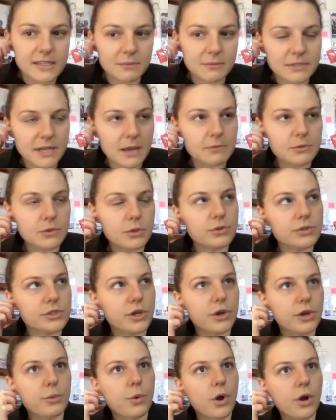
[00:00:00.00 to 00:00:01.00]
sometimes
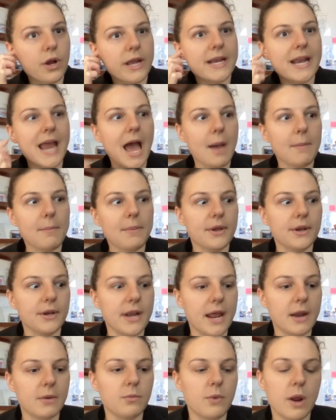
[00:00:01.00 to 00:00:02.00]
also what can happen,
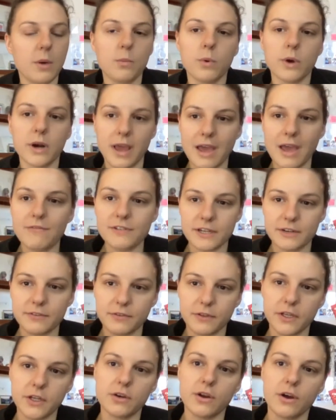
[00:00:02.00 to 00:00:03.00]
and what I've
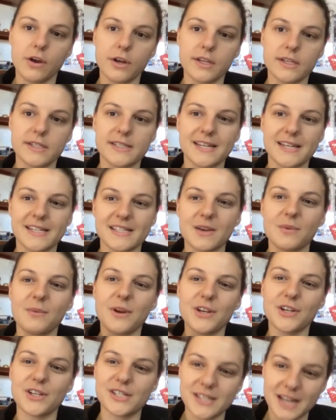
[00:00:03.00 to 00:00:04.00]
definitely noticed, is that
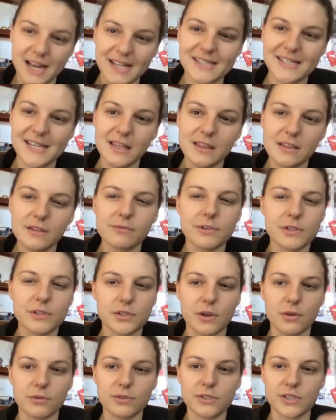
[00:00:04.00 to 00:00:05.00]
when you start seeing the
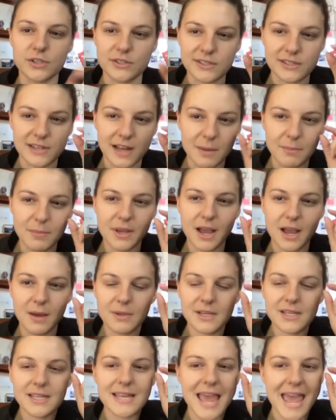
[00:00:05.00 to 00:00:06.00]
results, you start
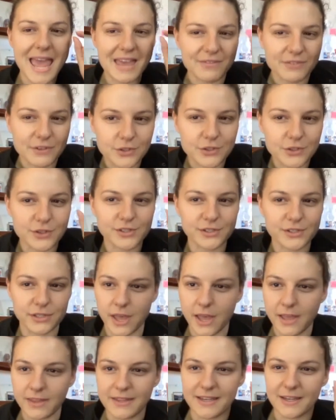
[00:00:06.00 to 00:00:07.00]
becoming ever so
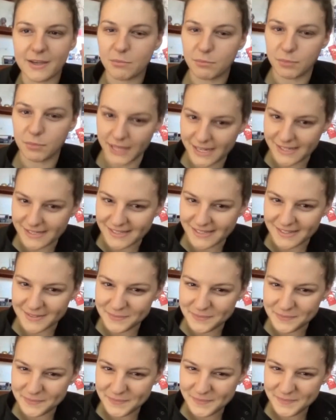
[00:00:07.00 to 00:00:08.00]
slightly complacent.
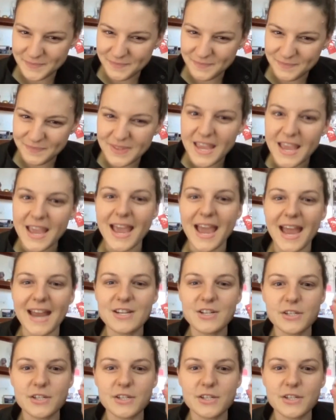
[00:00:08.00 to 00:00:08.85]
And